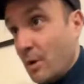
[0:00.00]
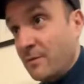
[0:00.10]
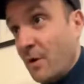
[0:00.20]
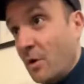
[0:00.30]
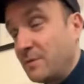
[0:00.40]
got
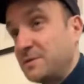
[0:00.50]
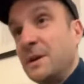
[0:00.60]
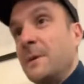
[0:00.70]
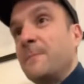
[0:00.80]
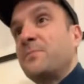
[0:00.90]

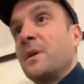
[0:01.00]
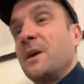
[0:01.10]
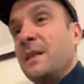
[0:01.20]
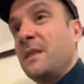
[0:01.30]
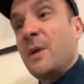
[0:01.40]
involved,
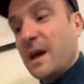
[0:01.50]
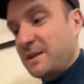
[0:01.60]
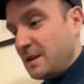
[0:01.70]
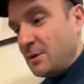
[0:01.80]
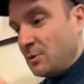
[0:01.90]
and then we
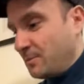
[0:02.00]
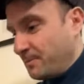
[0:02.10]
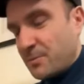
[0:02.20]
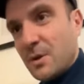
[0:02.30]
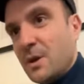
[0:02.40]
had a little
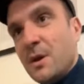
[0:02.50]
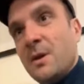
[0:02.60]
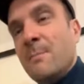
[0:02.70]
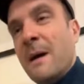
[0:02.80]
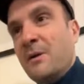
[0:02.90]

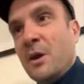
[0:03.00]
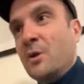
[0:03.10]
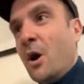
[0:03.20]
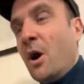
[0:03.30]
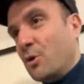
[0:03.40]
Mario
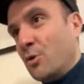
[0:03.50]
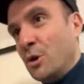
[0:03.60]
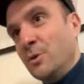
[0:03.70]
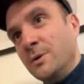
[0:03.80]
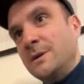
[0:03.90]
Kart
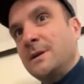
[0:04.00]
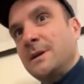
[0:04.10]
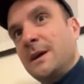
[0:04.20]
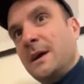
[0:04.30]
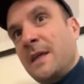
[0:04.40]
crew.
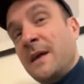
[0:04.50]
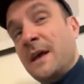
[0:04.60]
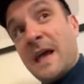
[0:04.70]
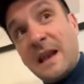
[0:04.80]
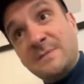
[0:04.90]
And
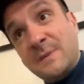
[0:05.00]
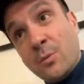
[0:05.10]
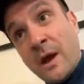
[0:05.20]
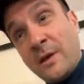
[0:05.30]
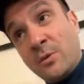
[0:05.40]
then Kelly's been
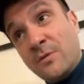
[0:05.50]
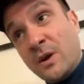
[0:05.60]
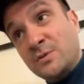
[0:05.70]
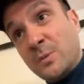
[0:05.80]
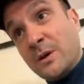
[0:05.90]
away all of
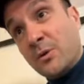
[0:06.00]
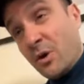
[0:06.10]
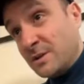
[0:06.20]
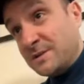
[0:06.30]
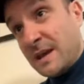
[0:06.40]
last week on
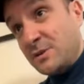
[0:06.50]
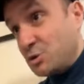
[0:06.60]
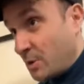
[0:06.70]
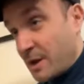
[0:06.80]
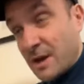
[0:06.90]
holiday,
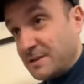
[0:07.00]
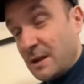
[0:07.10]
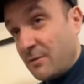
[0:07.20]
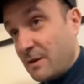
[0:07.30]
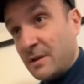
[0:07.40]
enjoying
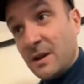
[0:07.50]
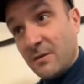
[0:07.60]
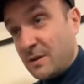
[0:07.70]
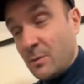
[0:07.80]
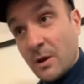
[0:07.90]
herself, having a
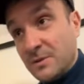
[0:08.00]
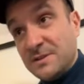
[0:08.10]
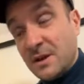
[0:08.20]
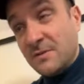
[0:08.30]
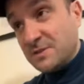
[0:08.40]
lovely,
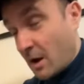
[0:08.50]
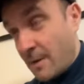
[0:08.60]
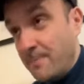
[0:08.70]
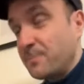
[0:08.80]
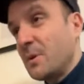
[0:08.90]
well-deserved
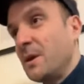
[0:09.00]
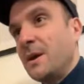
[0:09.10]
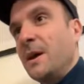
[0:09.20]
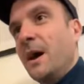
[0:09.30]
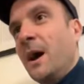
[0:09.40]
time.
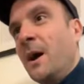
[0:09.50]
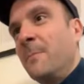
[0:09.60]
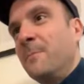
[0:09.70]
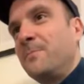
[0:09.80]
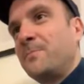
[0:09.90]

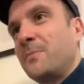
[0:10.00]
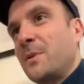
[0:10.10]
And